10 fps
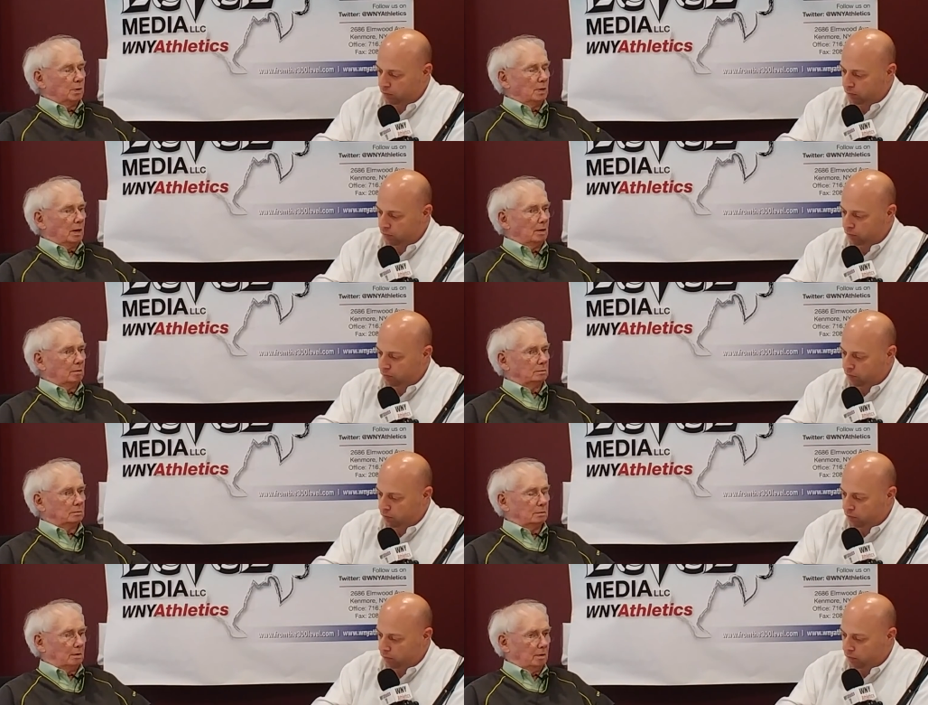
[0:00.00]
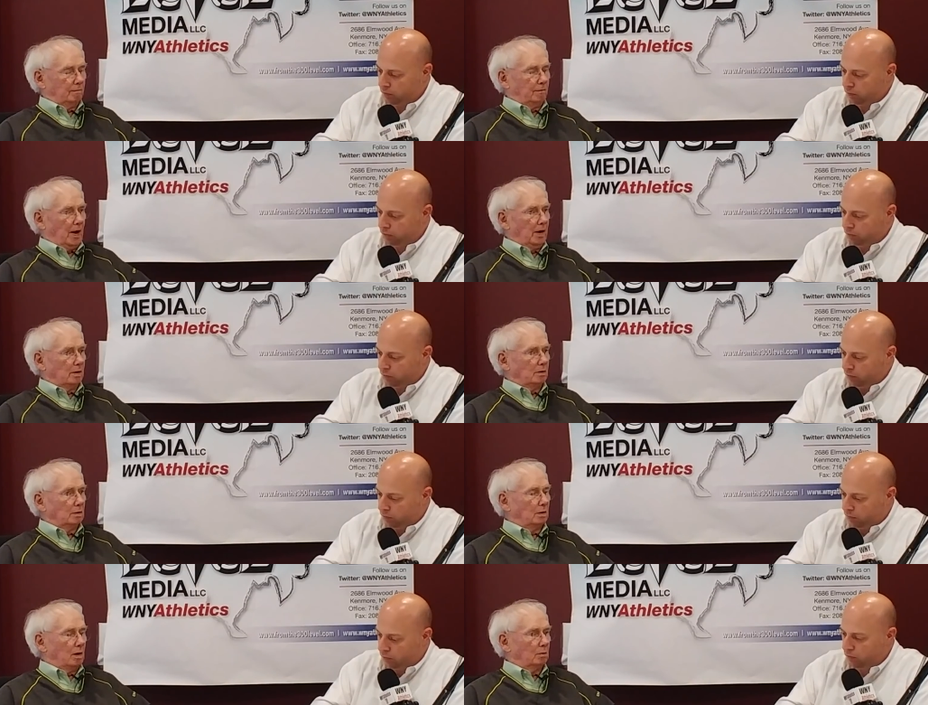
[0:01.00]
Speaker 1: been on fire
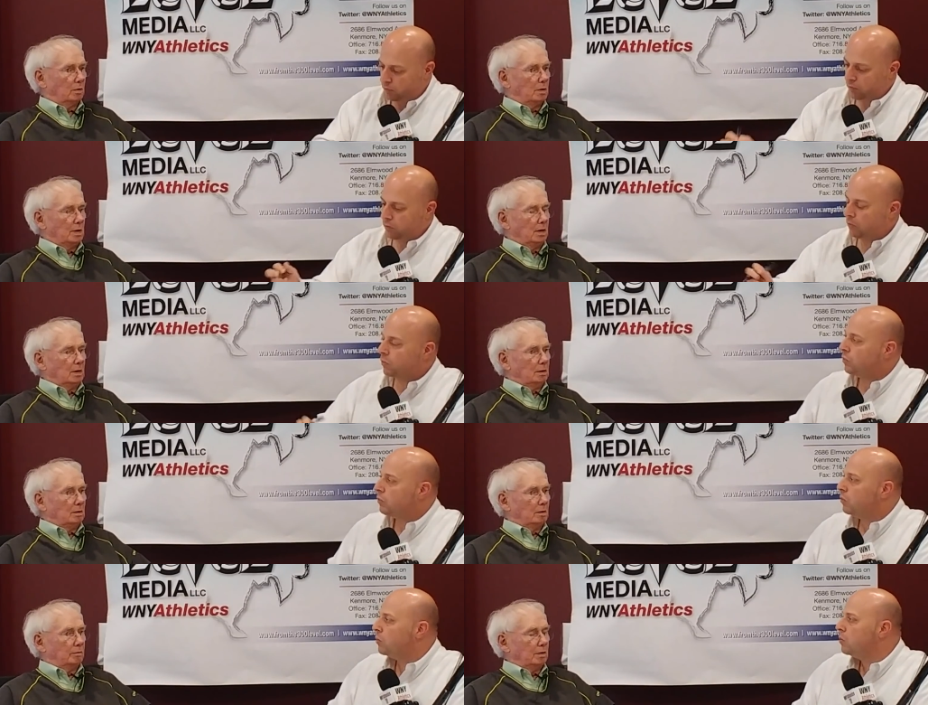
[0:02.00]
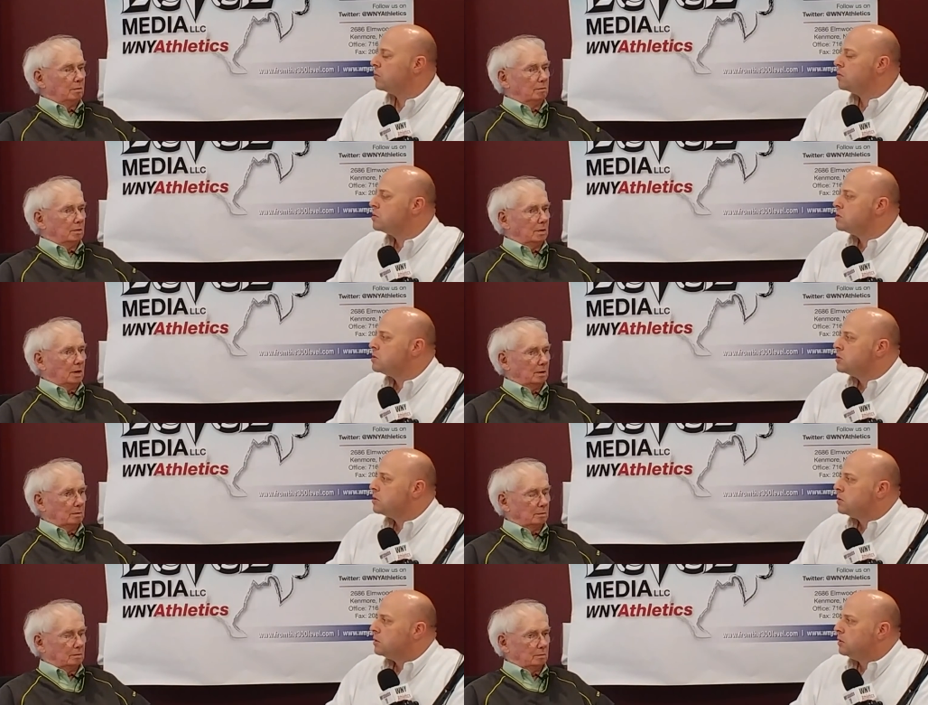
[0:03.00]
along with the three uh,
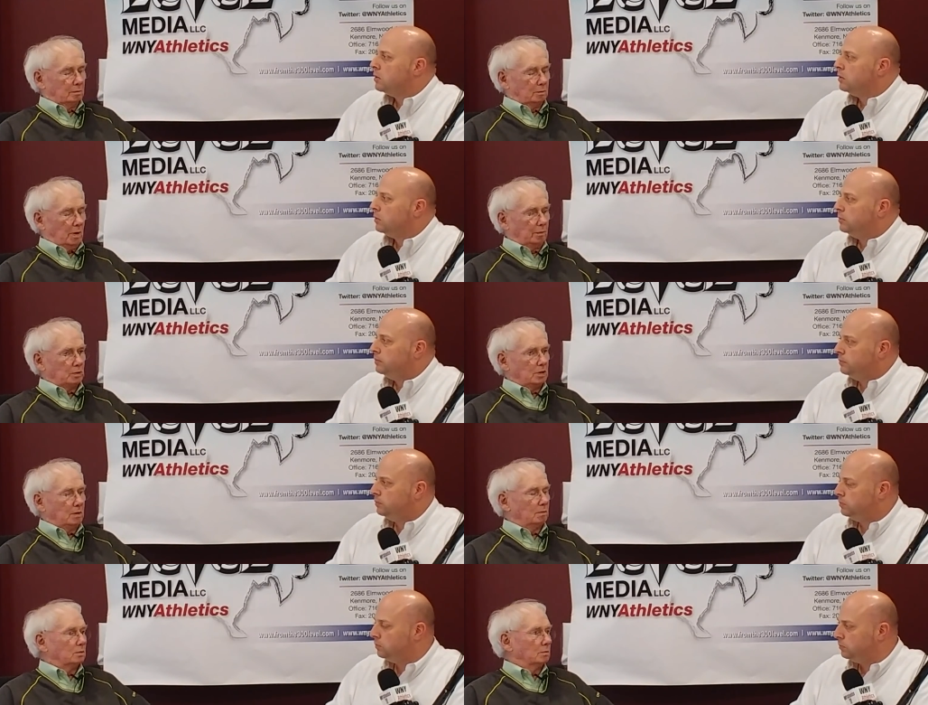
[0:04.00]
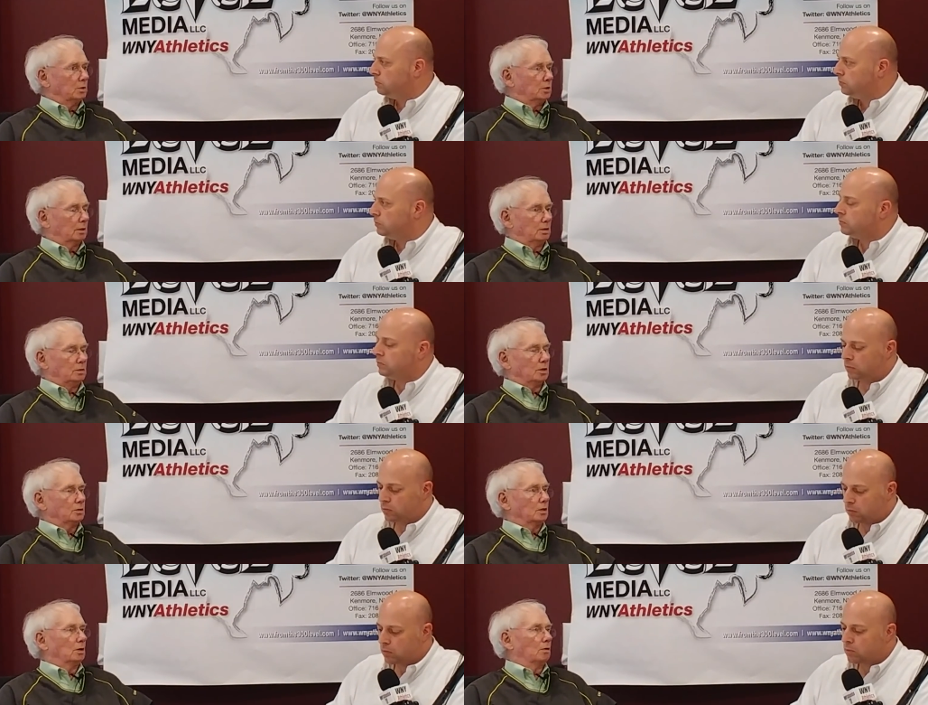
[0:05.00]
wide receivers, and particularly
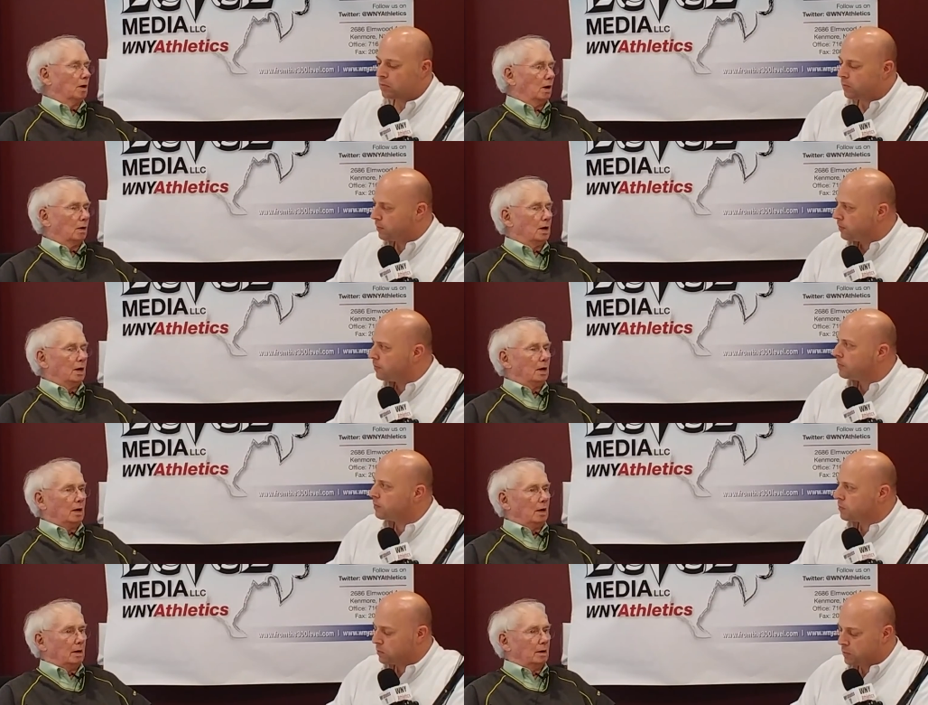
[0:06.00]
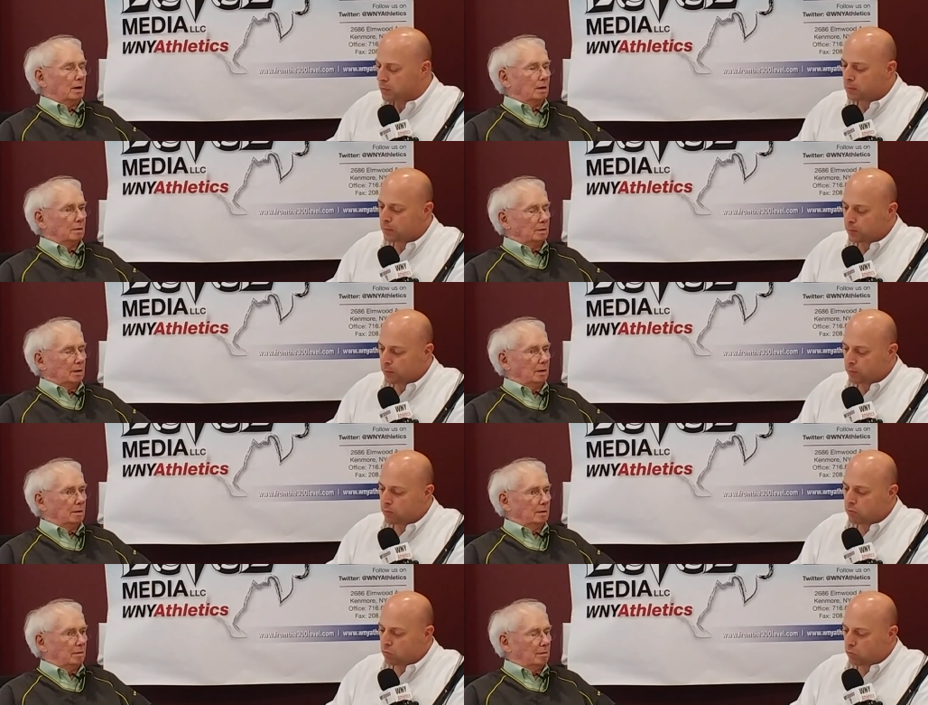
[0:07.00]
Justin Garrell. Uh,
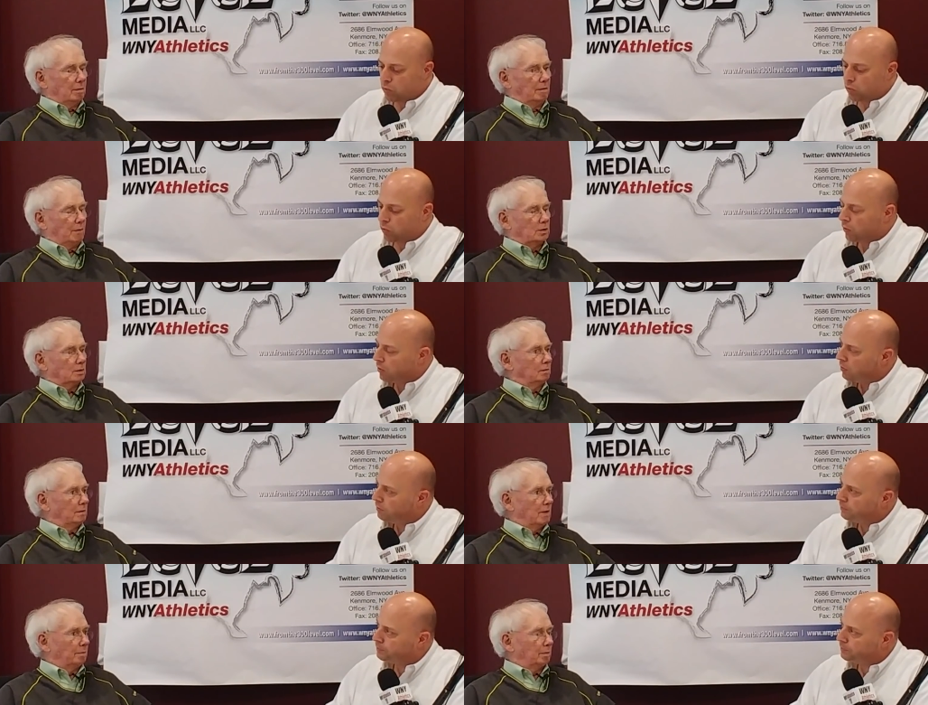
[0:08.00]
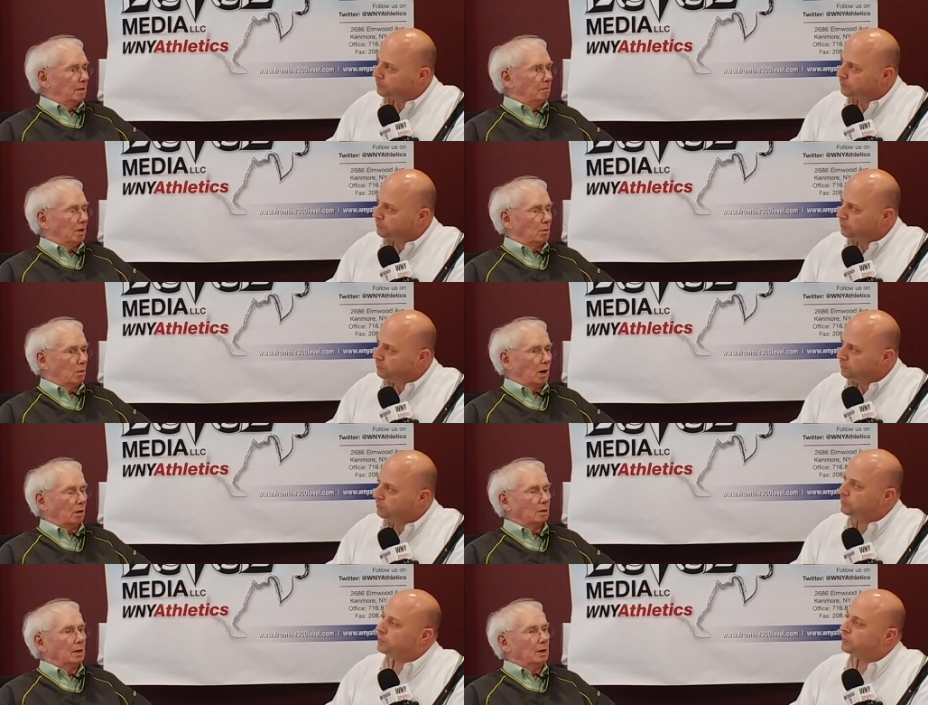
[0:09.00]
and defensively, they played very
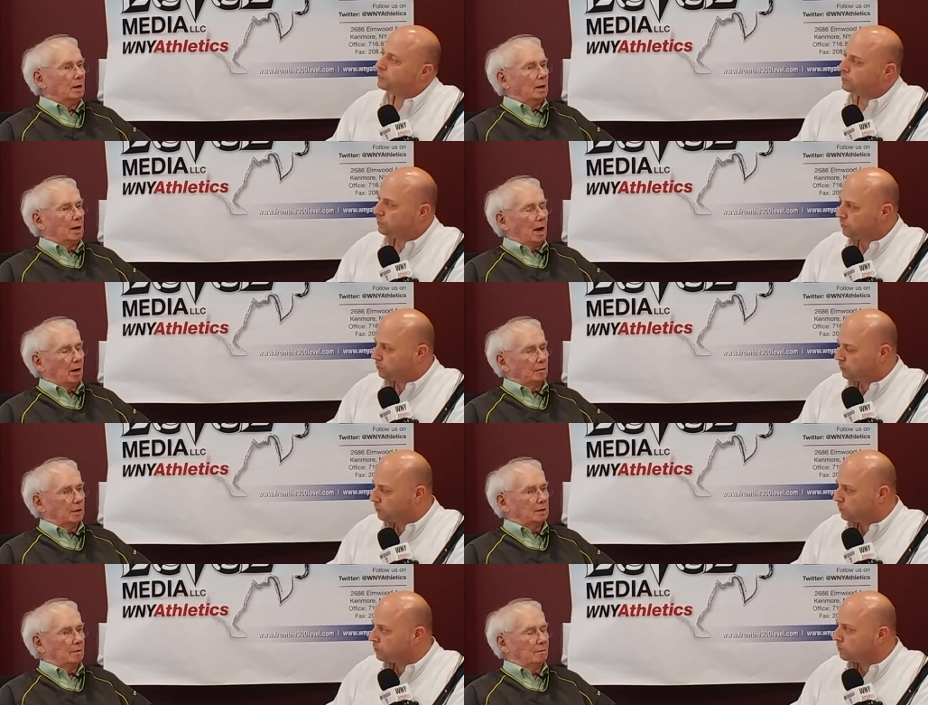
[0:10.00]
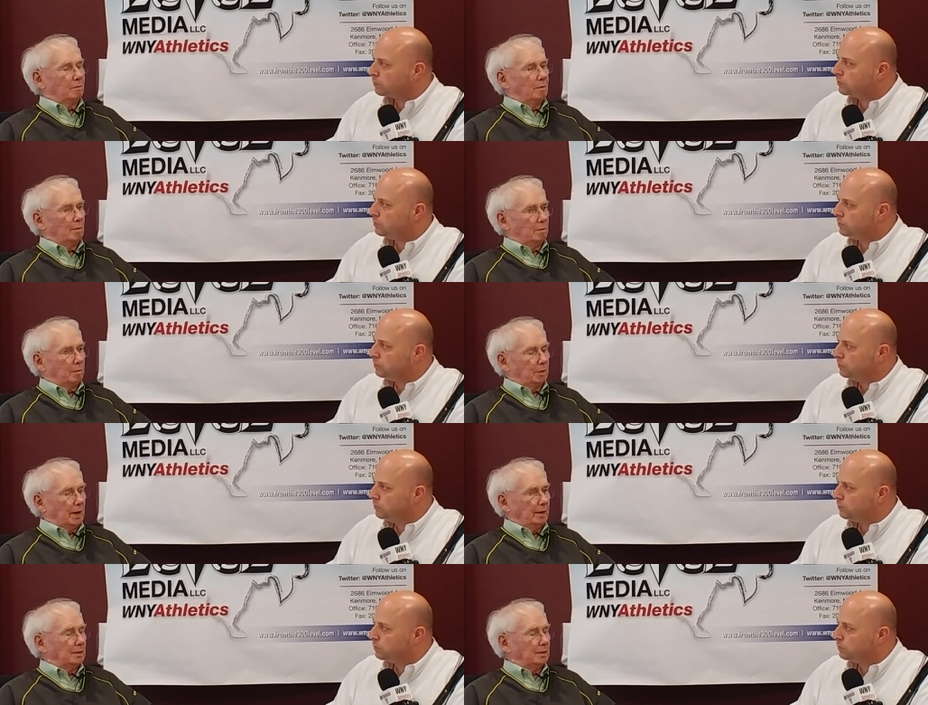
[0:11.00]
well. I don't think they played